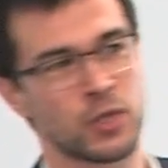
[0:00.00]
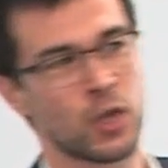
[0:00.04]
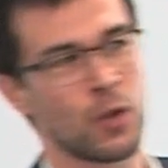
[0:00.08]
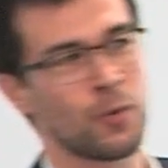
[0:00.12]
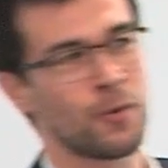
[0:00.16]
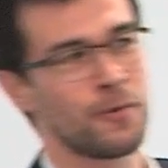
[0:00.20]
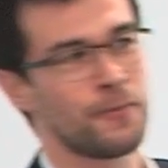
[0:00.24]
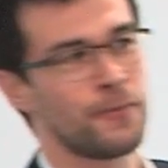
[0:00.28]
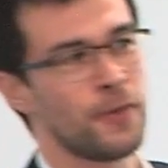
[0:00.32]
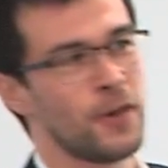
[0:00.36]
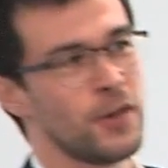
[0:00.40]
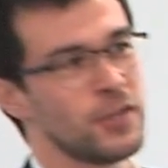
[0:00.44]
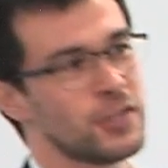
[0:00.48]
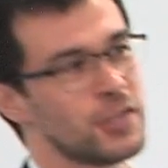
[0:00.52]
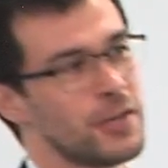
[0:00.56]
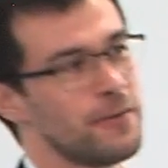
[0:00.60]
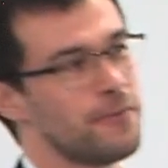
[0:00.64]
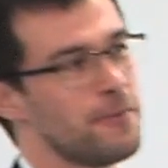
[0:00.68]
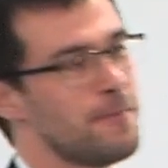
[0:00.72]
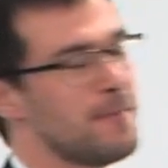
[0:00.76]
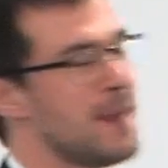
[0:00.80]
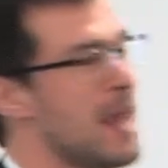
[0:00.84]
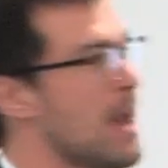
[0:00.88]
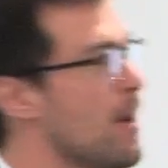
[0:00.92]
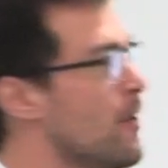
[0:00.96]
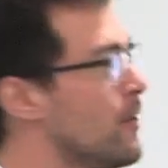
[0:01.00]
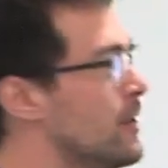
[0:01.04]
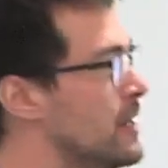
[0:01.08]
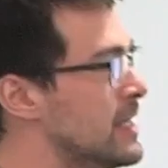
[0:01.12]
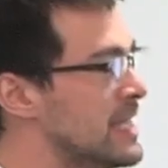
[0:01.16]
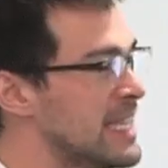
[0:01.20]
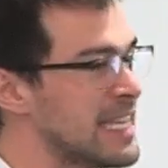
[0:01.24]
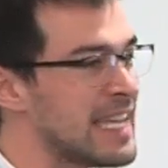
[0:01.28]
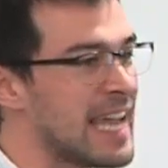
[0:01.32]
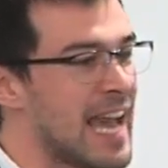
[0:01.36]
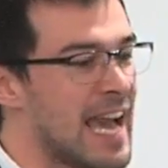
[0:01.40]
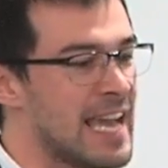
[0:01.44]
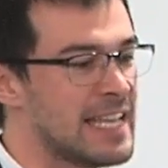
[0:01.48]
which I'll refer to from now on
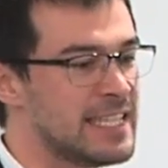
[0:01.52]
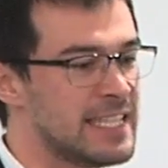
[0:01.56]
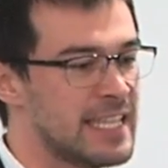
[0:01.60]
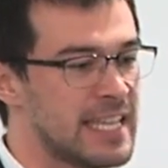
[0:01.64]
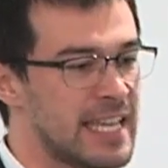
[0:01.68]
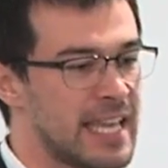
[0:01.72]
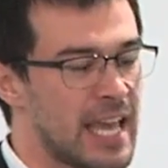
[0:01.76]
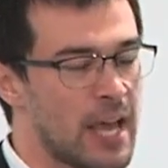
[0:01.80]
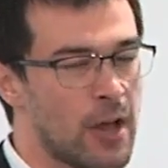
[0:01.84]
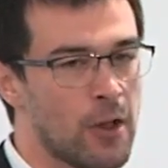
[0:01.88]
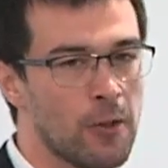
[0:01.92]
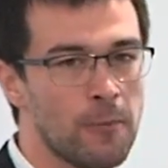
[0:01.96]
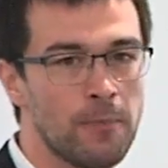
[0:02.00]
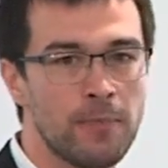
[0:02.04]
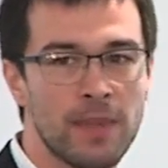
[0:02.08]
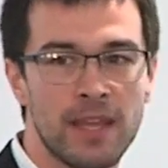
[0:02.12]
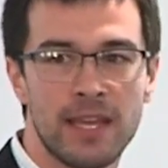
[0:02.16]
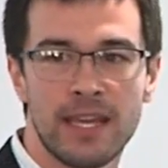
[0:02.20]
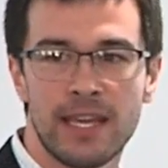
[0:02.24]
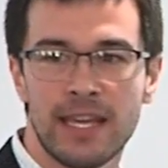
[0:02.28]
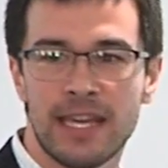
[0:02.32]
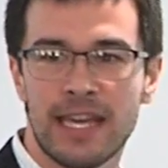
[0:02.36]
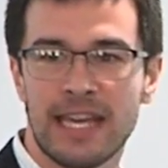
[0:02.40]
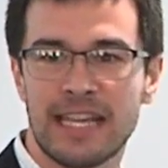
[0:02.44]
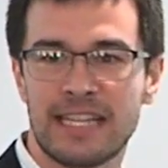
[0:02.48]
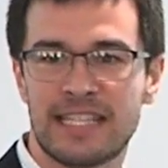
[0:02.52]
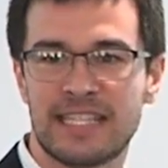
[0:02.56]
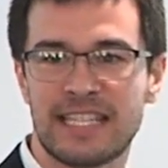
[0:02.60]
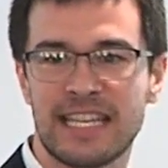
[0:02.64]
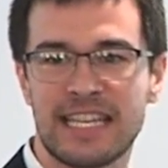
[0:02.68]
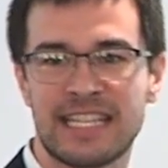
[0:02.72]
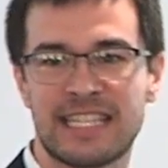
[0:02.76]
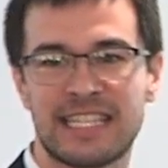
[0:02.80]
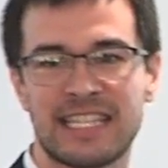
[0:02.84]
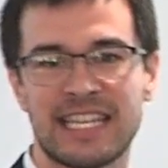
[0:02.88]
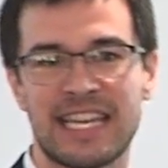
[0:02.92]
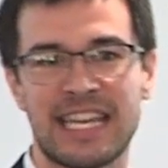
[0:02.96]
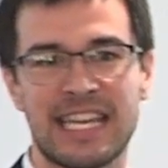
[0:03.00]
as the ACL, it
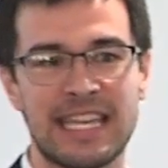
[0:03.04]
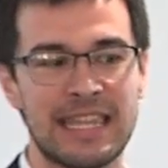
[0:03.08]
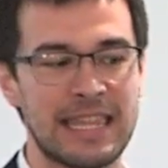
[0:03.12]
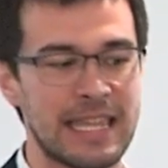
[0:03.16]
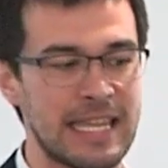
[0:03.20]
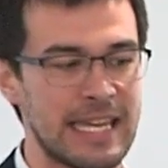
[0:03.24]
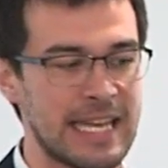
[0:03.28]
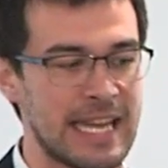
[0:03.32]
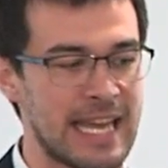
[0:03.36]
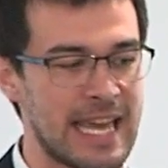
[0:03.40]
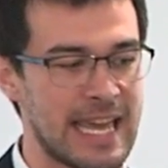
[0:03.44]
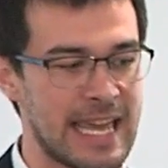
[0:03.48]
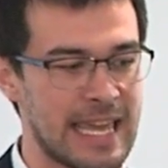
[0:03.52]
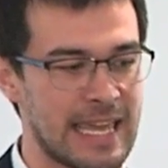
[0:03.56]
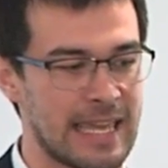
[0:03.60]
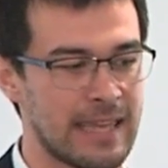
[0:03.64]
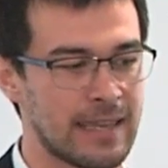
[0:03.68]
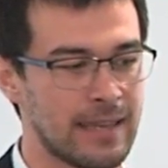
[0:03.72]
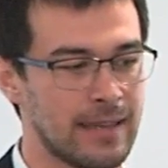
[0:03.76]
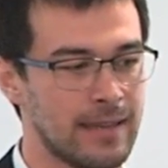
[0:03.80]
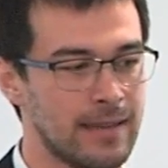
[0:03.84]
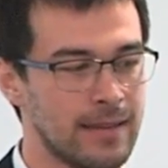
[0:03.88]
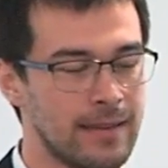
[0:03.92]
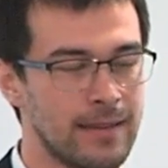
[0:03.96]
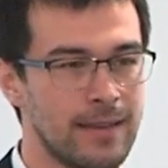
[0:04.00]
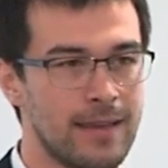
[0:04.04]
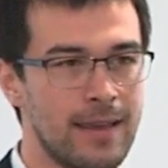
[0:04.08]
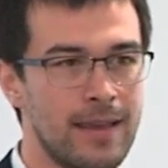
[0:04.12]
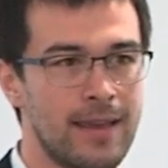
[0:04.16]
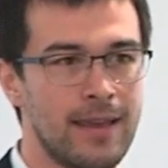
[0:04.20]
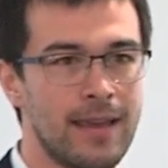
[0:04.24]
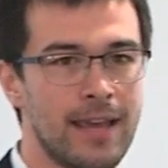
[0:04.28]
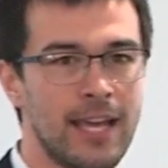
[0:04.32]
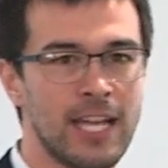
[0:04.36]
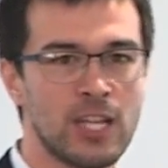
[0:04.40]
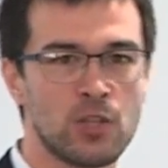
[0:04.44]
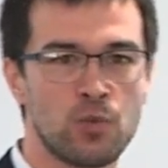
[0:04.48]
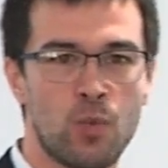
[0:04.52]
sits in the knee.
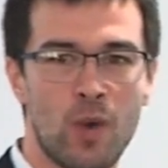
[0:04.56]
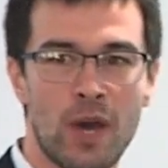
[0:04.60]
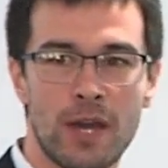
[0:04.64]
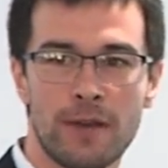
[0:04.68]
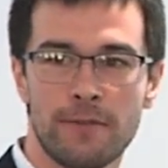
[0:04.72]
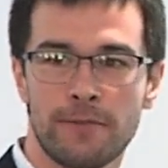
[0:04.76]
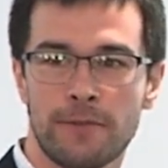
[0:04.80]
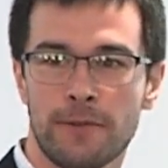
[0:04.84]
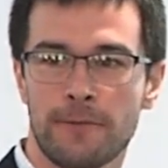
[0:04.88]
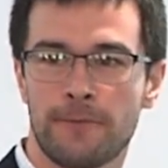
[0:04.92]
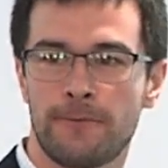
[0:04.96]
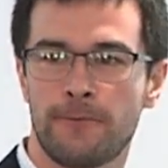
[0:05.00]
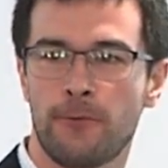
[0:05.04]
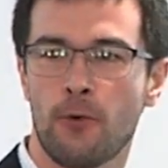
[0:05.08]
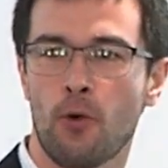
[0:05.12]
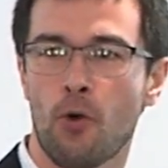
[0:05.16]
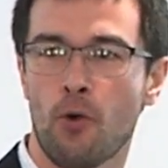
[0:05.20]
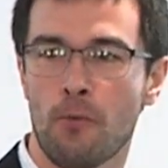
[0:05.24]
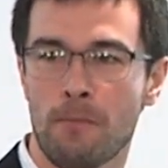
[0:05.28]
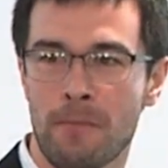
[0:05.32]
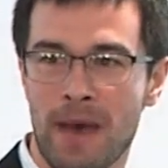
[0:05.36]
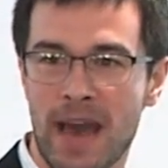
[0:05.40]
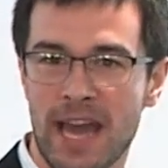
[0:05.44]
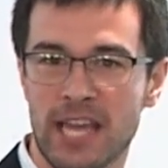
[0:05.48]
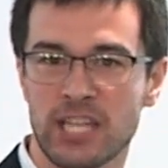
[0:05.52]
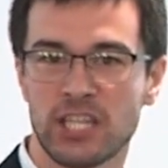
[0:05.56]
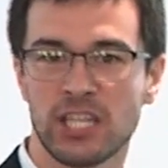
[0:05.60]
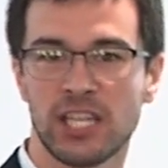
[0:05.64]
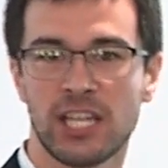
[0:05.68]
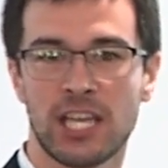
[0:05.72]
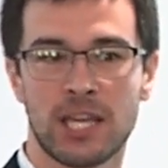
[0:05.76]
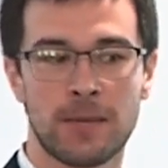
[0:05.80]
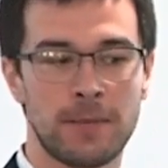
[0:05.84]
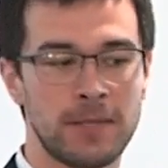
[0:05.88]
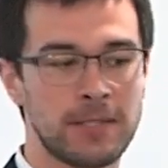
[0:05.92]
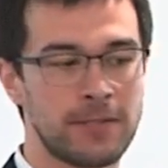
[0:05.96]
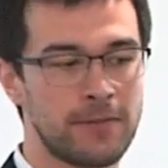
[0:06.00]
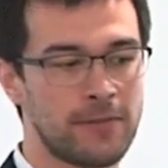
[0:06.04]
It's one of the four major
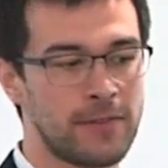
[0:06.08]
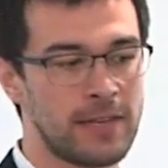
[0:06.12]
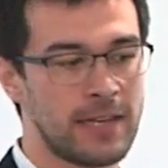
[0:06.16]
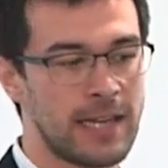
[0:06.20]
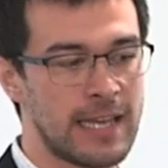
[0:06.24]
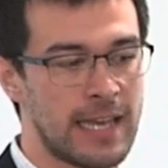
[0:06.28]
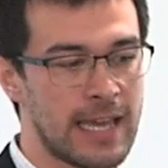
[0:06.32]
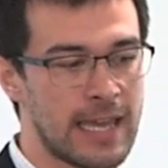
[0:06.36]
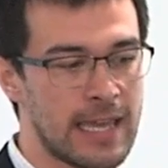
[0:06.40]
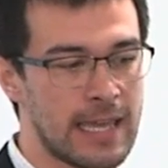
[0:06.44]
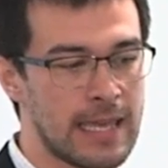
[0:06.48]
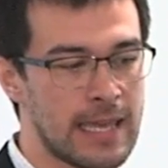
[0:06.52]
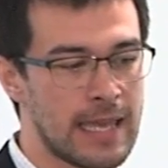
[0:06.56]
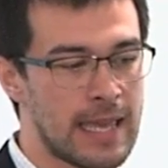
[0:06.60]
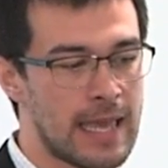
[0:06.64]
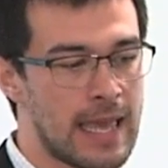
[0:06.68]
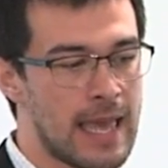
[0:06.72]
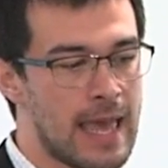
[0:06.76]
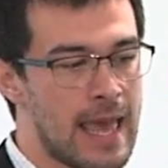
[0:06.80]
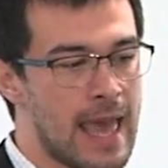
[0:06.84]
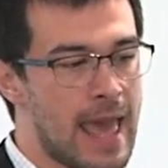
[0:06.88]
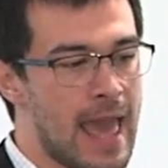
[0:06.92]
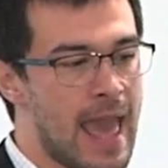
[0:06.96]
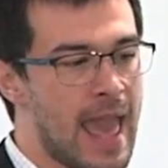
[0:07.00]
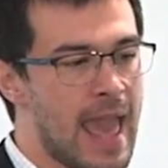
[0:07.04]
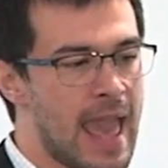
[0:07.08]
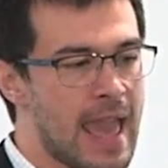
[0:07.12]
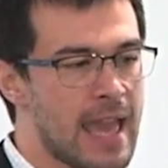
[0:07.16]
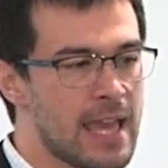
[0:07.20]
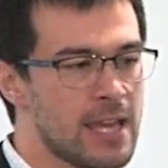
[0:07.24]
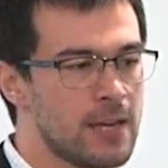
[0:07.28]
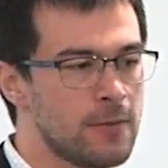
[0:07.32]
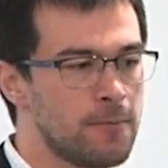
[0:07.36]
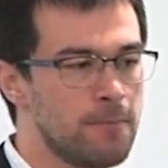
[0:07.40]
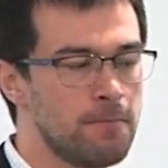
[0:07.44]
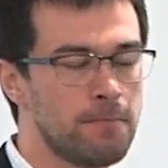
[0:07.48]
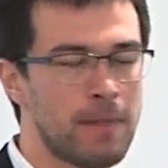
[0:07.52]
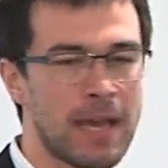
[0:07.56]
ligaments of the knee,
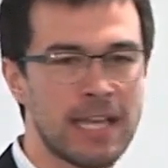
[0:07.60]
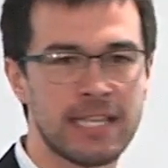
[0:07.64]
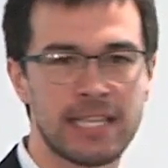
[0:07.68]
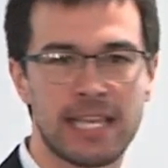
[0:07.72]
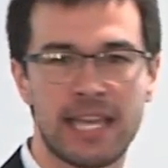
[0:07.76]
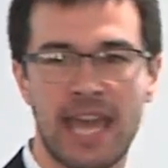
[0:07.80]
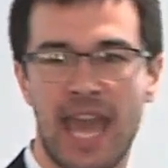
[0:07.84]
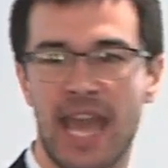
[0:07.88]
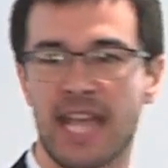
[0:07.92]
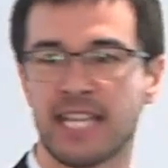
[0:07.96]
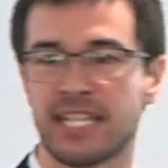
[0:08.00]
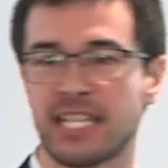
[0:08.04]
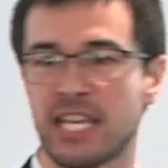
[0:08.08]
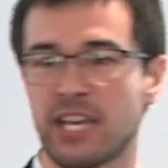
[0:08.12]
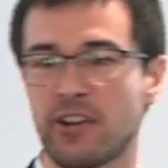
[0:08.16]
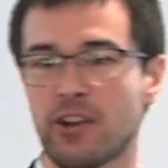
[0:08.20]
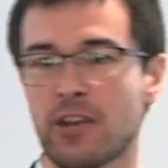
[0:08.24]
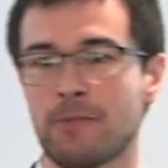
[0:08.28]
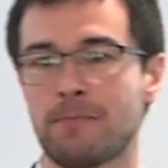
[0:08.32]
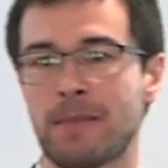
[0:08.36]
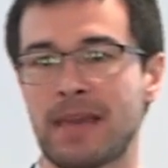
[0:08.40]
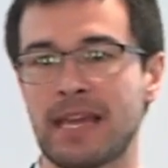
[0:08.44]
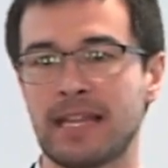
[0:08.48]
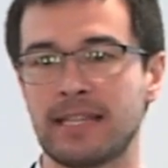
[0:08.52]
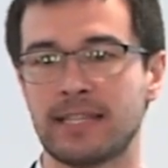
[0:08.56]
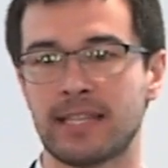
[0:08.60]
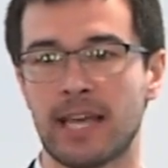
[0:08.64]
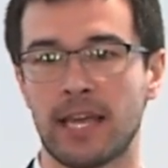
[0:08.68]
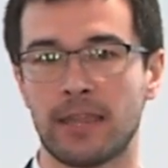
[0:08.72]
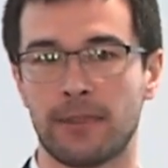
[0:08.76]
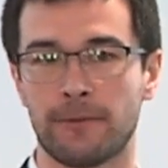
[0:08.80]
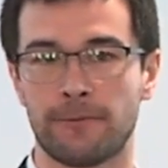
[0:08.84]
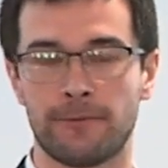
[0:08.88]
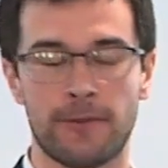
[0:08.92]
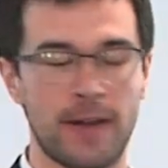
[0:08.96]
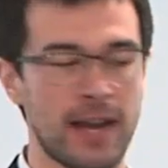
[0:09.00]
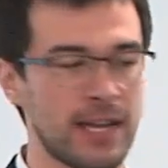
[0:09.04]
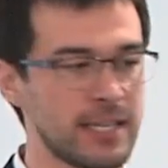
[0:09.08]
and basically anterior means
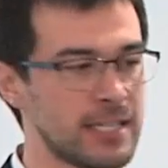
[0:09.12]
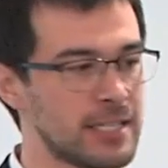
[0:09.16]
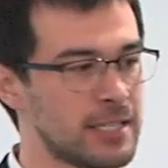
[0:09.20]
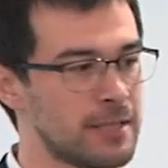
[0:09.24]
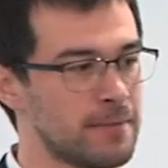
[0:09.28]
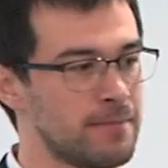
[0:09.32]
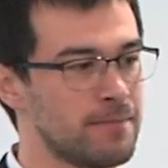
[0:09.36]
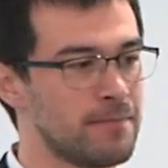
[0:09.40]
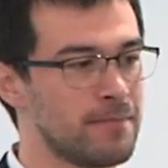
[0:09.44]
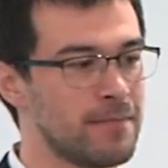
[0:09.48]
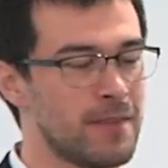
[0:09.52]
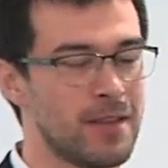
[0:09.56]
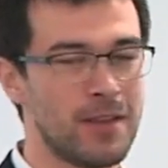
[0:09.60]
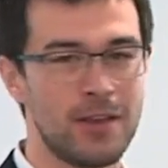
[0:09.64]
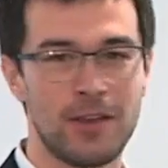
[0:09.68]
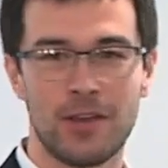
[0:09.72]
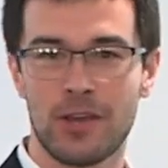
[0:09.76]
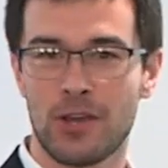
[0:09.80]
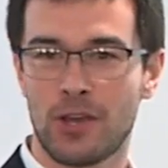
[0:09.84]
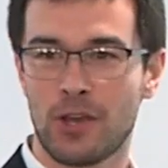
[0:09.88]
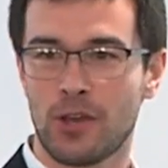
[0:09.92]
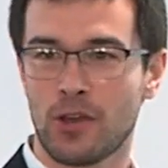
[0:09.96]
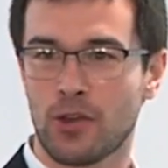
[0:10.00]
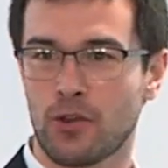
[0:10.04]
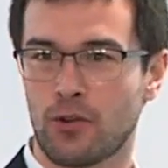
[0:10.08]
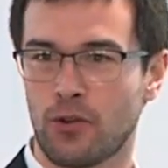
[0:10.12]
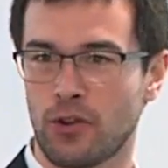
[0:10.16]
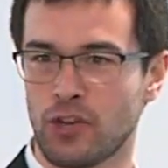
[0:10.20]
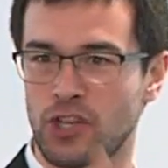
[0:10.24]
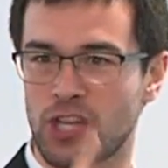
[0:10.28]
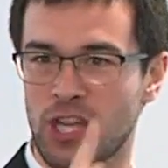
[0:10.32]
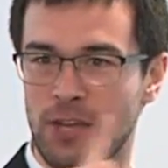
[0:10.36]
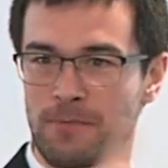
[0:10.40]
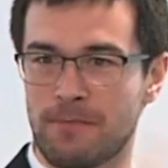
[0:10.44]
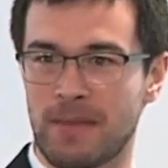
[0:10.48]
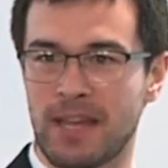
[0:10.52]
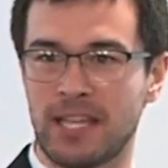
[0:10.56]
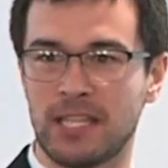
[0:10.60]
at the front,
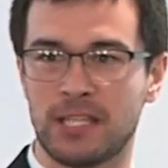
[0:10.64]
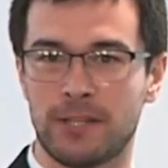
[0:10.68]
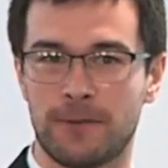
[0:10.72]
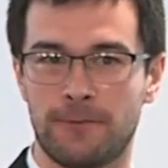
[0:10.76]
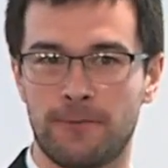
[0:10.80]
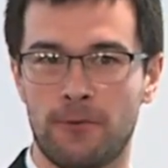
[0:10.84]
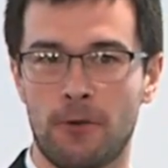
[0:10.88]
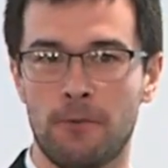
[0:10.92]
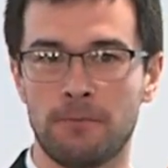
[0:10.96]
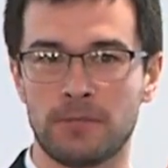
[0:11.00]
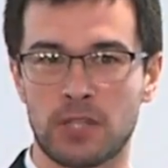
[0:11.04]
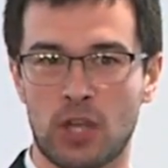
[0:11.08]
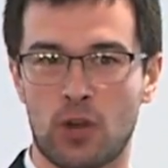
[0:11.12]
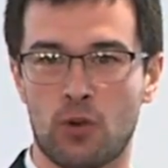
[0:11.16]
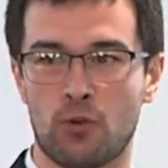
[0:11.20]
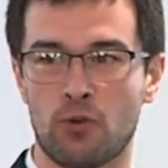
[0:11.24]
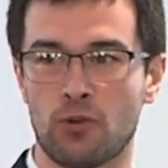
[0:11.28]
Cruciate means it forms a